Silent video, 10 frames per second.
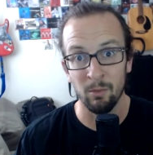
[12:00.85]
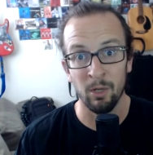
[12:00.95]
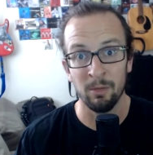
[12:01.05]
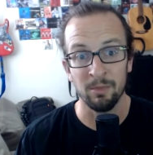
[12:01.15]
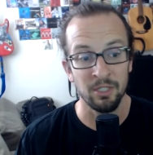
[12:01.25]
you
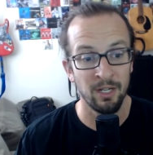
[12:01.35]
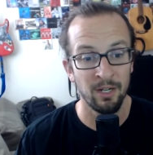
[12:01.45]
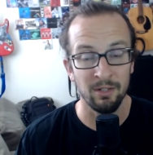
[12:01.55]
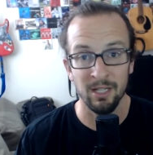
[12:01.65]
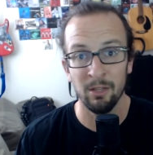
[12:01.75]
want them to
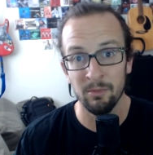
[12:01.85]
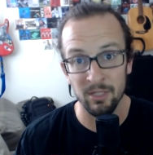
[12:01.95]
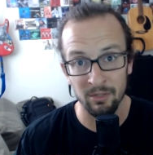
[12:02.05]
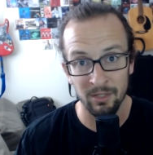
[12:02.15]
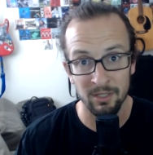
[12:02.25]
share. You tell them to
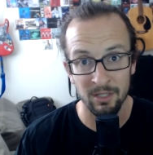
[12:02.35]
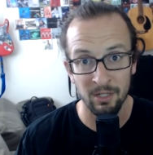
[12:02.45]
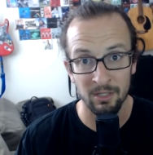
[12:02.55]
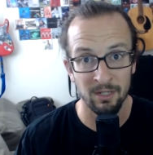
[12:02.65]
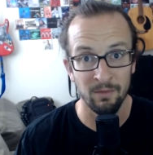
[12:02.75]

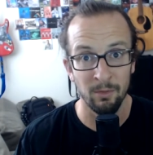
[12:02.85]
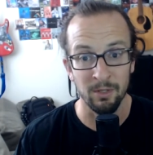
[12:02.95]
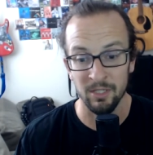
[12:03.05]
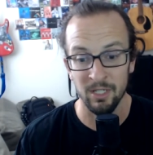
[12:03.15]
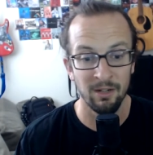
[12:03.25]
screenshot stuff you
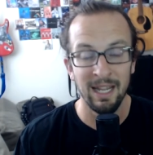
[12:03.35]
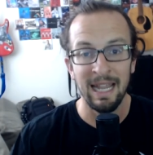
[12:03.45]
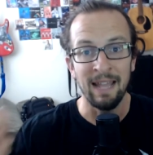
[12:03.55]
want them to share.